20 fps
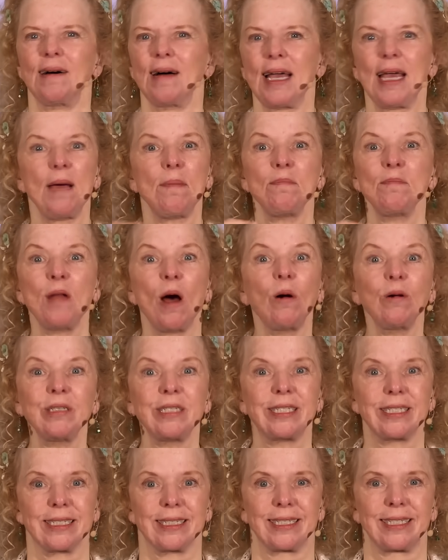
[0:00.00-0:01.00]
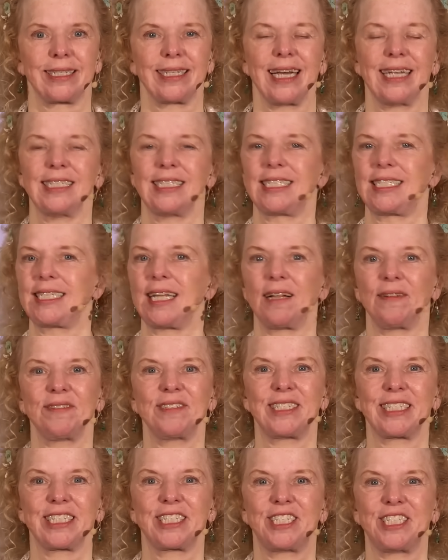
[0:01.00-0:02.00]
hypnosis and
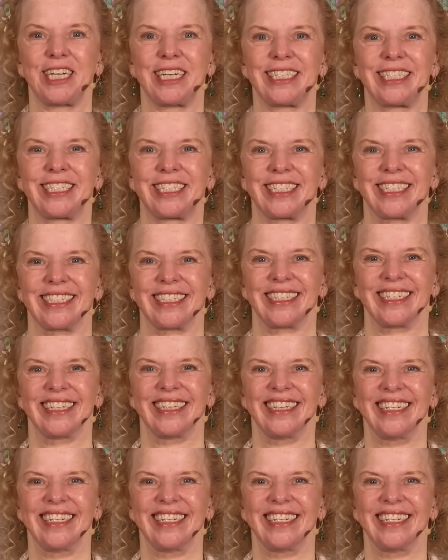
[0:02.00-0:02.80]
self-suggestion.